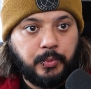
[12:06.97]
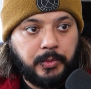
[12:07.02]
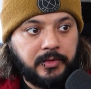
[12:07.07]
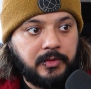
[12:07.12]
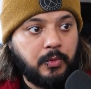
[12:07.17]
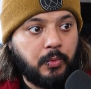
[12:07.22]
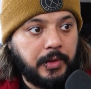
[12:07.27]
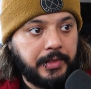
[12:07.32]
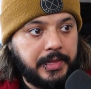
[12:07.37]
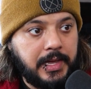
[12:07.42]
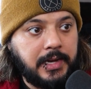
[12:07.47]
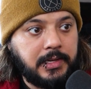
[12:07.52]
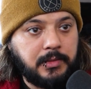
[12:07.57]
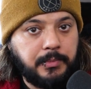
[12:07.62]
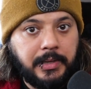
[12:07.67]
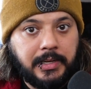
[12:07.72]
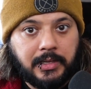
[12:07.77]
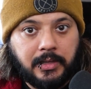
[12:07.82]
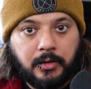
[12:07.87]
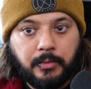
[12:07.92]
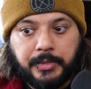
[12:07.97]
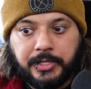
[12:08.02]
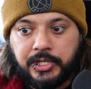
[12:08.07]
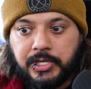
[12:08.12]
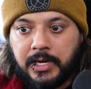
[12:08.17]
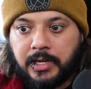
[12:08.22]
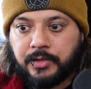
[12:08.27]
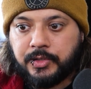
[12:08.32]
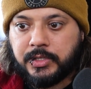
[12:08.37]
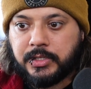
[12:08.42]
we still want that to be a little bit
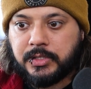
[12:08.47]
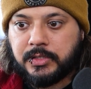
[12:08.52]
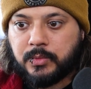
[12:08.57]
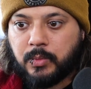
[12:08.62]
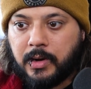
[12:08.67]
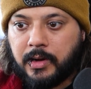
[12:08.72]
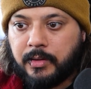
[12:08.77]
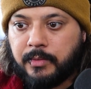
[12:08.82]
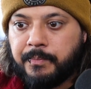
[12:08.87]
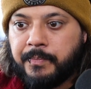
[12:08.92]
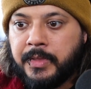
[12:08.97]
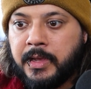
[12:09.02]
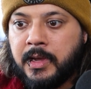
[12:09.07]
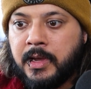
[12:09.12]
challenging as well.